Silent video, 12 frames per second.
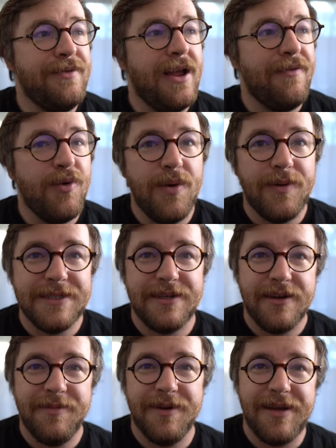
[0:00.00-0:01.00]
Everyone wants to
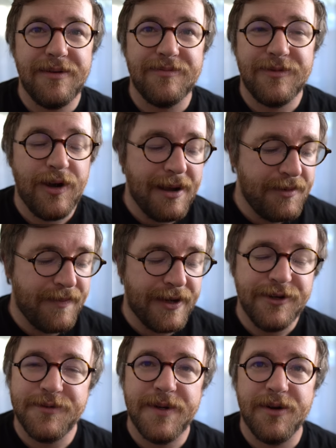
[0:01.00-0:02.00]
talk about how Crime and
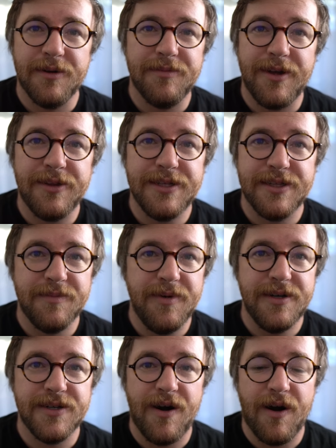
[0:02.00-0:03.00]
Punishment or all these other
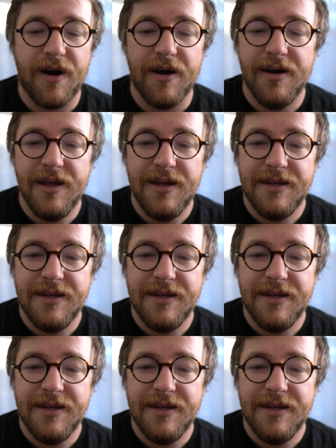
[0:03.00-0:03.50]
books are